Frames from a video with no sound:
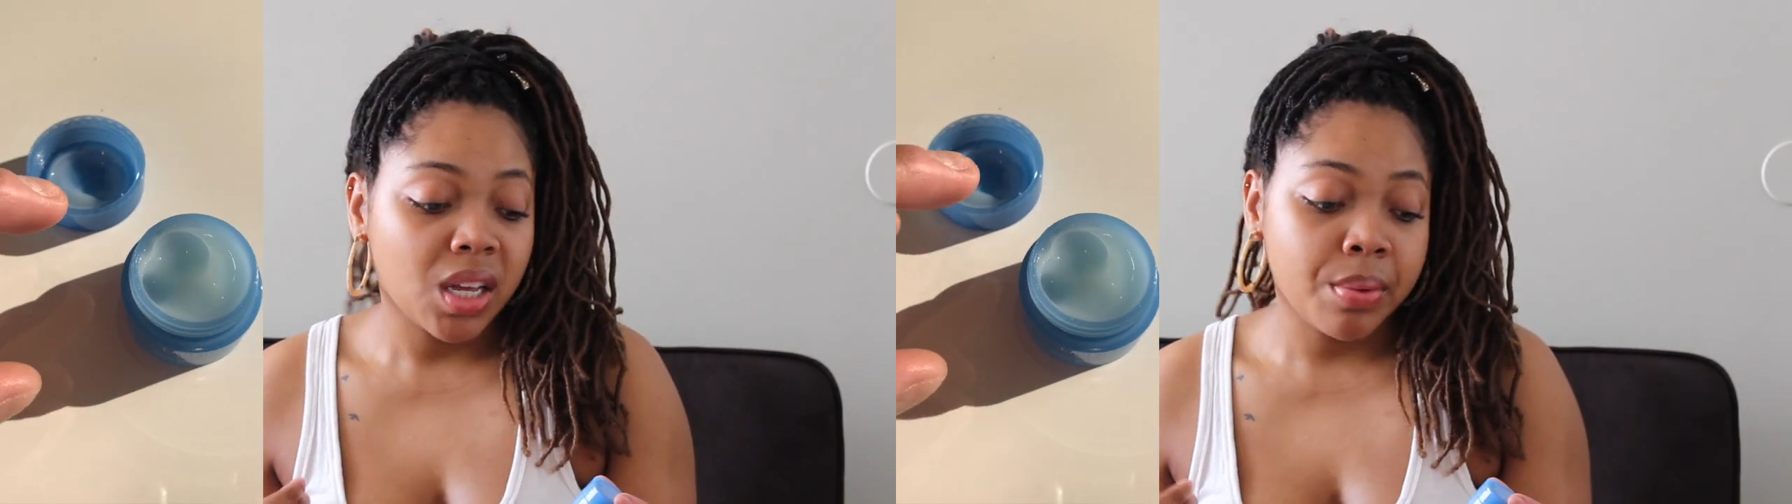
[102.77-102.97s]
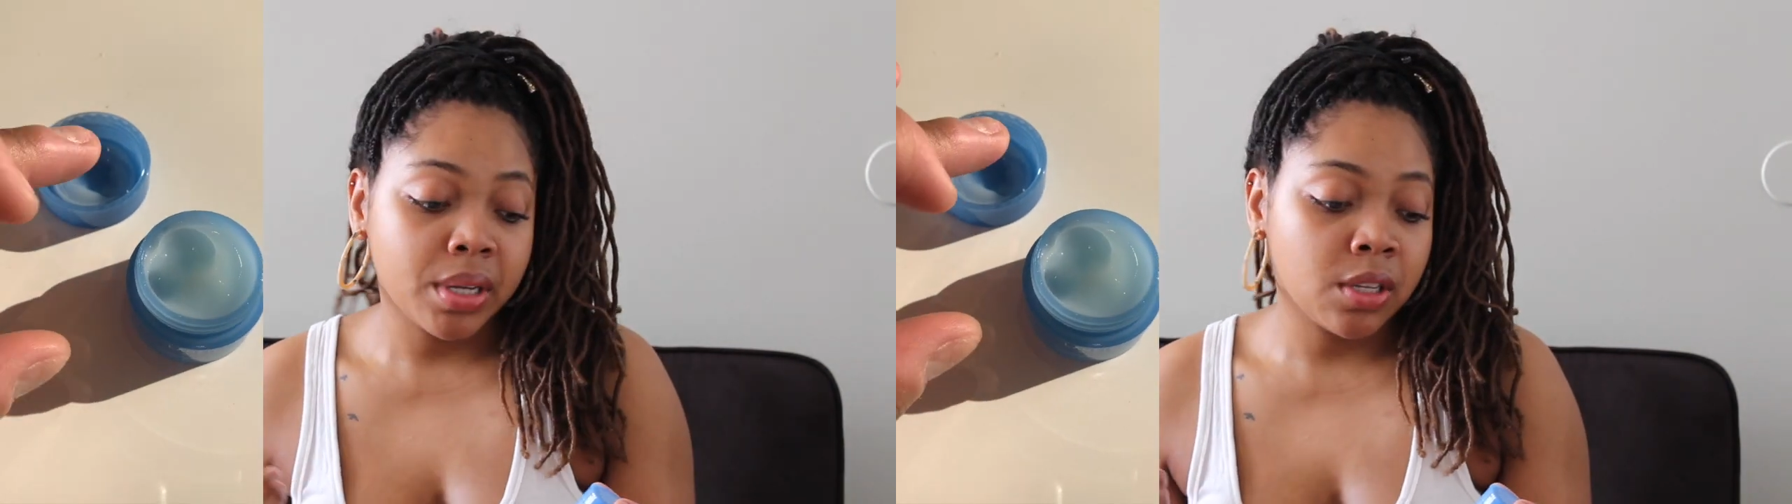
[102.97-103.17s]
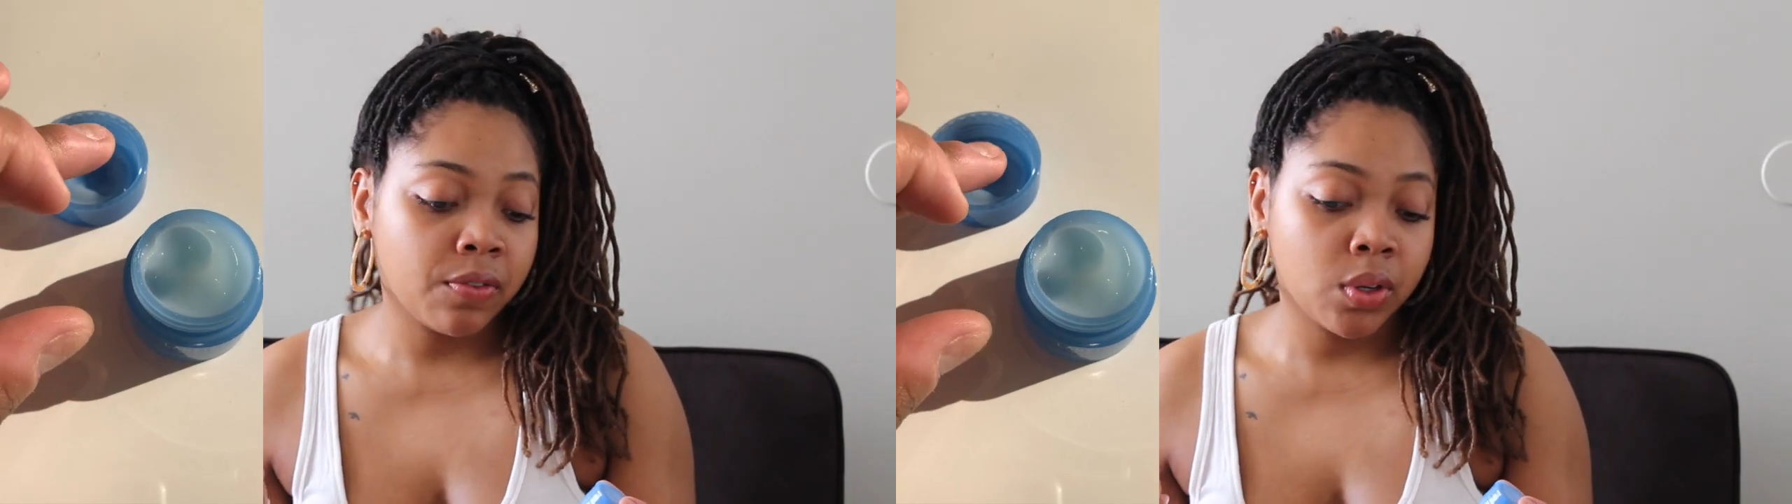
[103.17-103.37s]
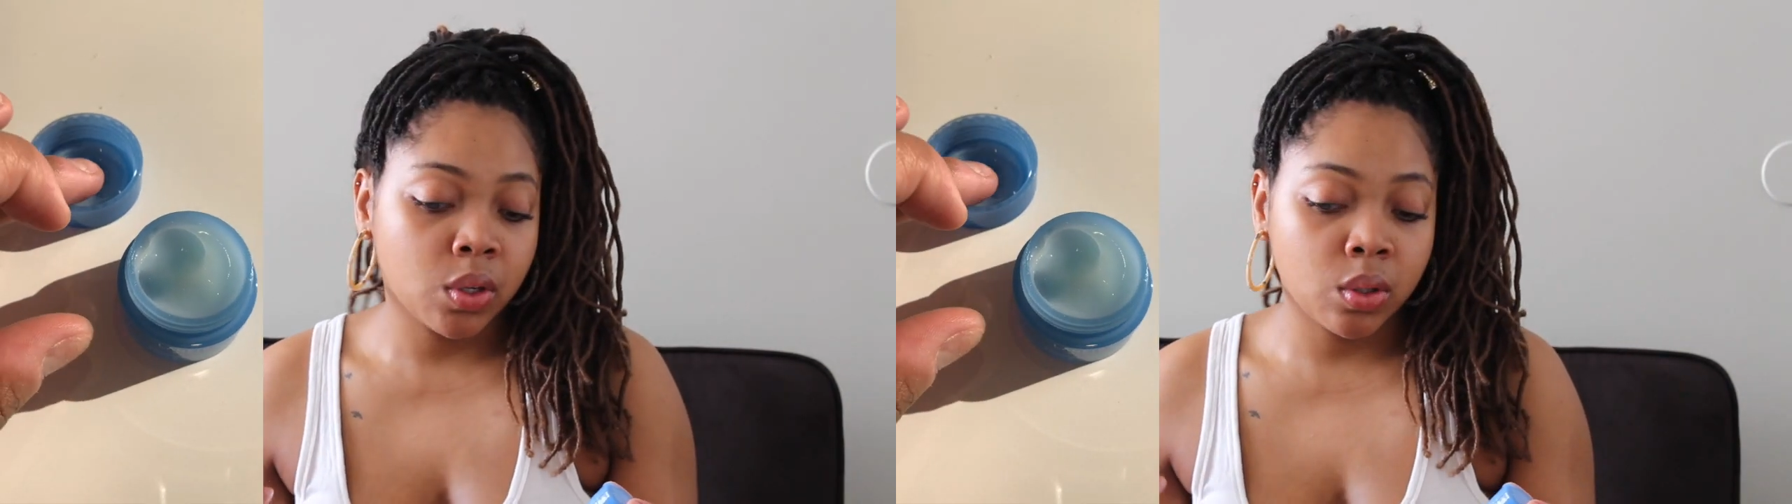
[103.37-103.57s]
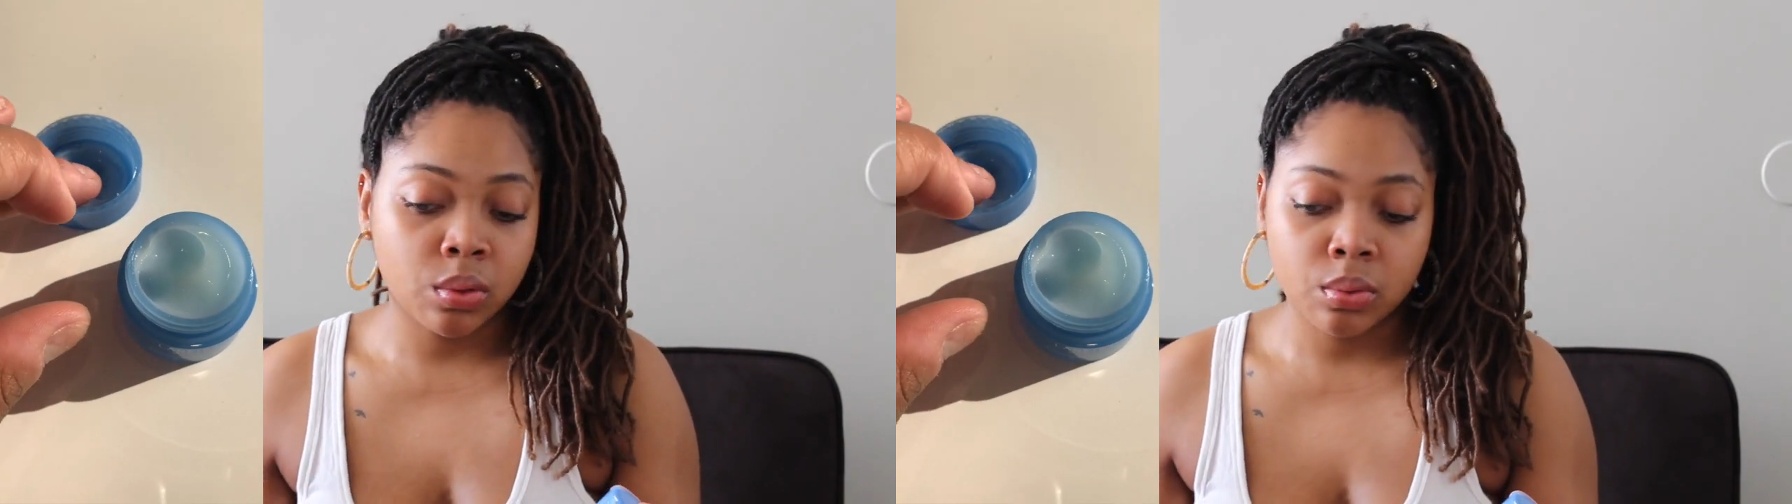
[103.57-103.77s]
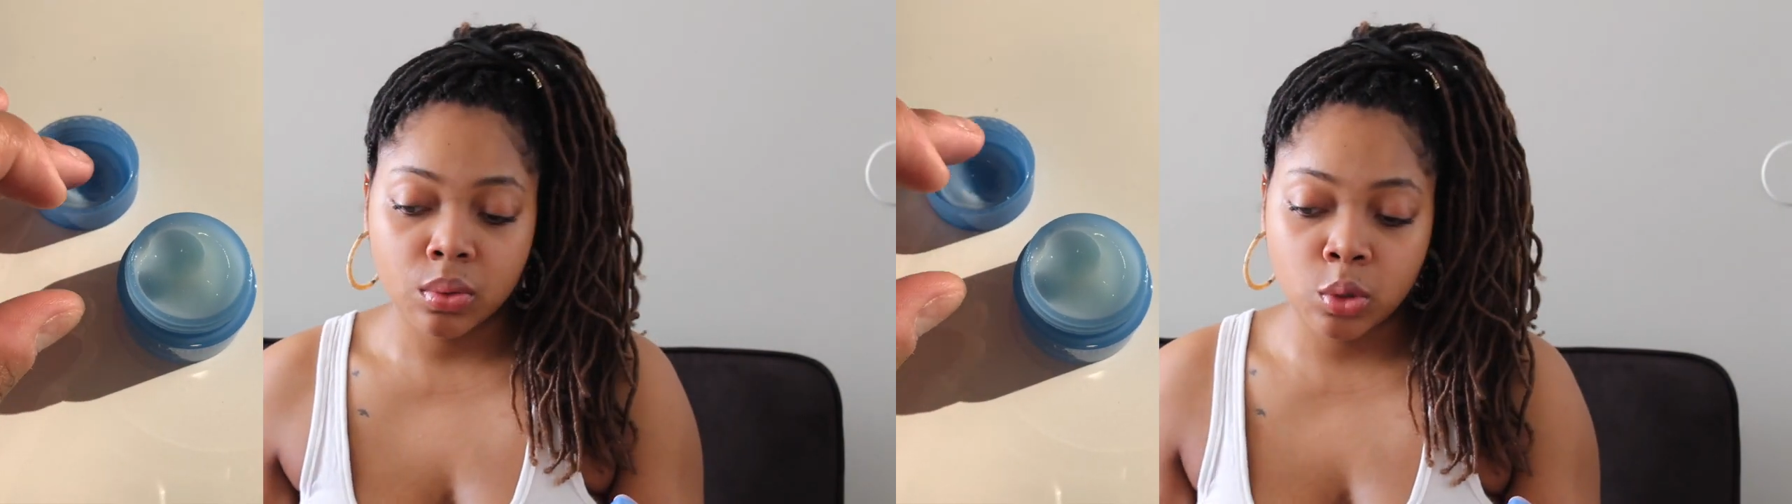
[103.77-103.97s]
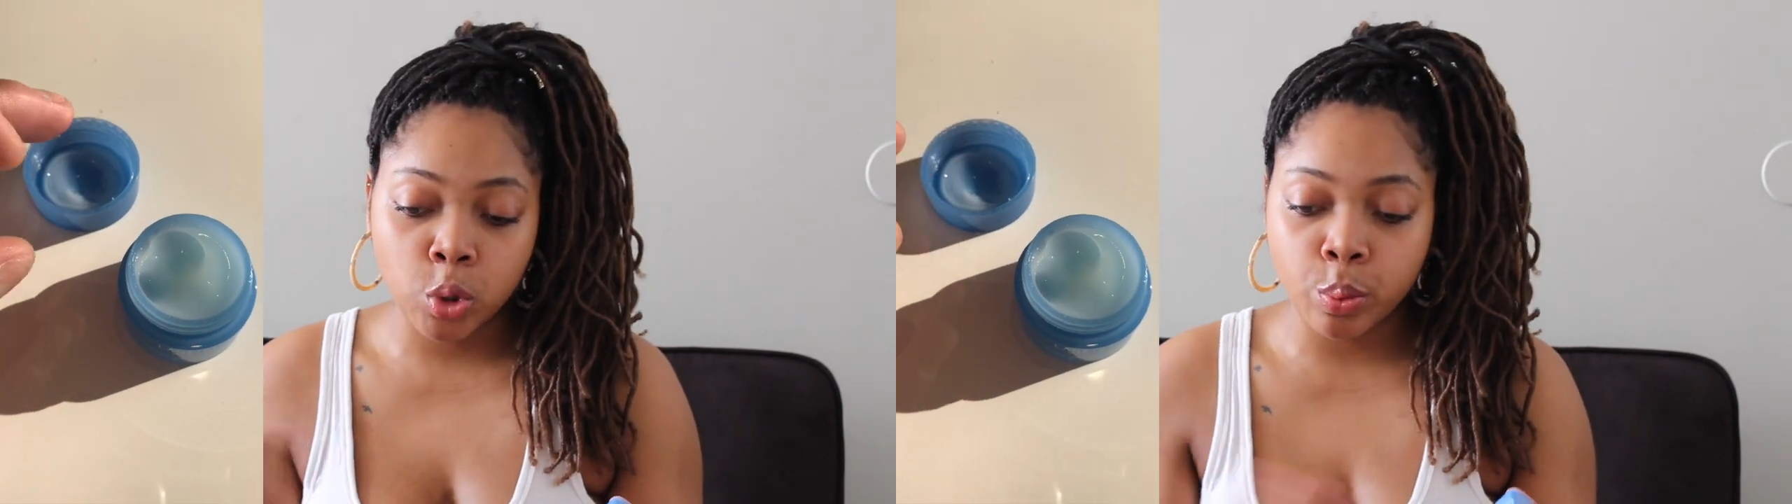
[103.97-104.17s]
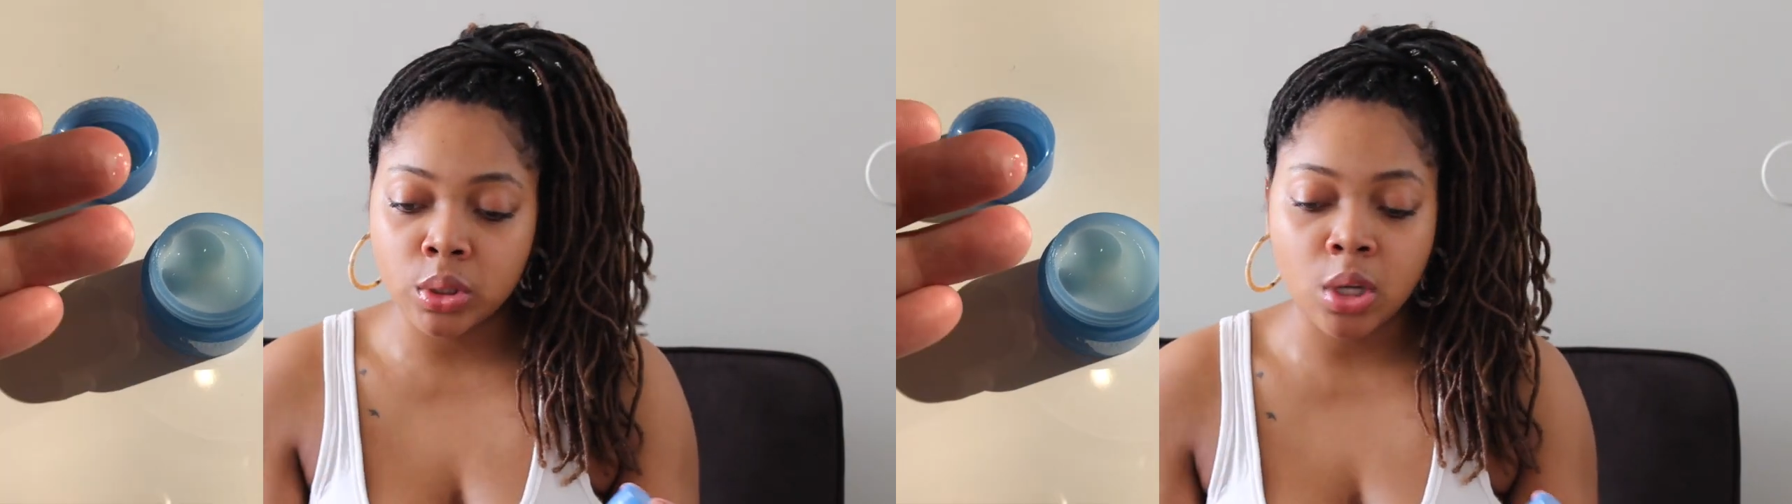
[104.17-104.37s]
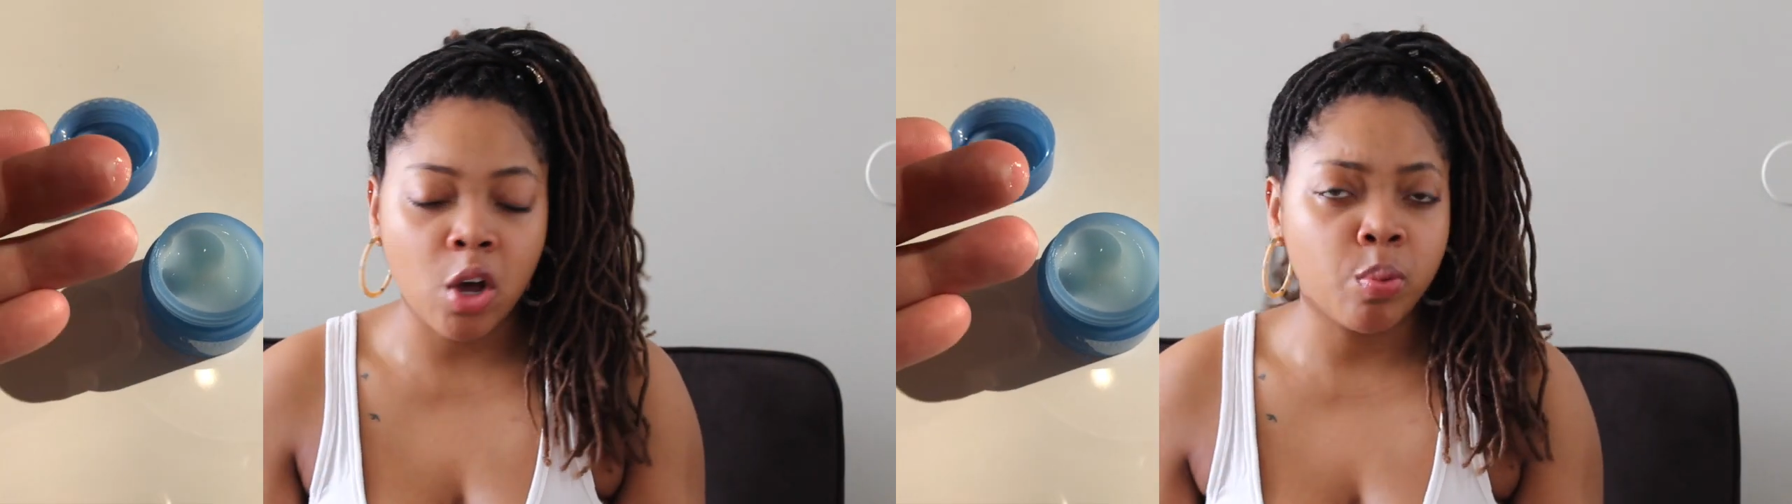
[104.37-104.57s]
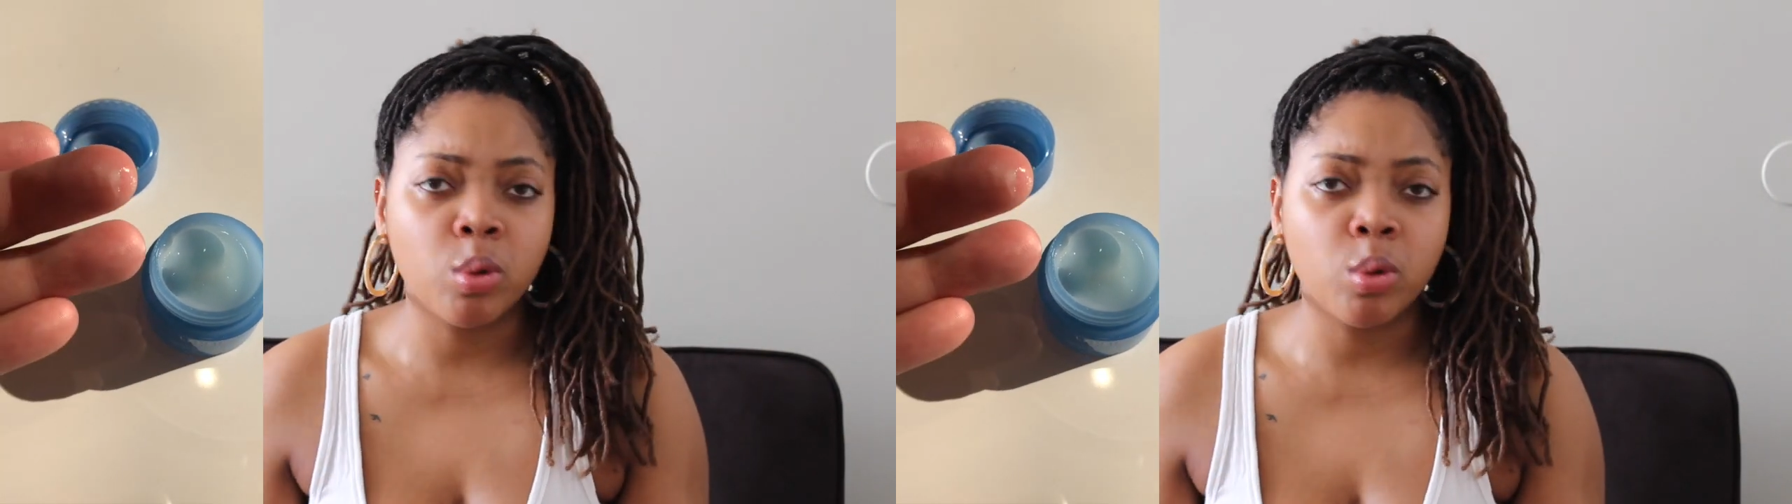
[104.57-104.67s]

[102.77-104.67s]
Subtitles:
It makes it feel super soft.